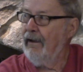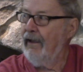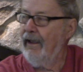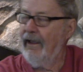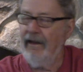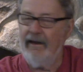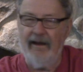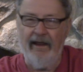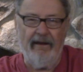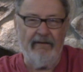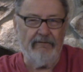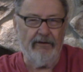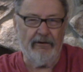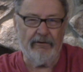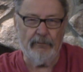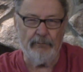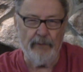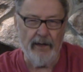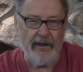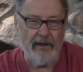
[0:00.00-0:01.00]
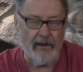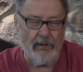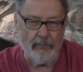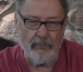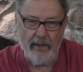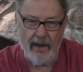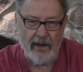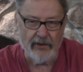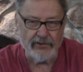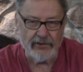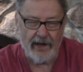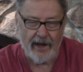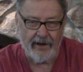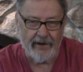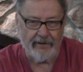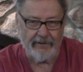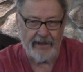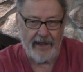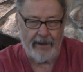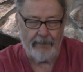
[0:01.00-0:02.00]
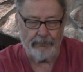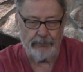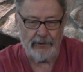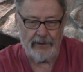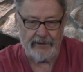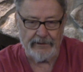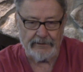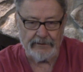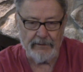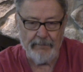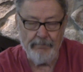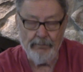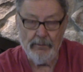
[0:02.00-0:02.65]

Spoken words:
And they just made a mess out of that place.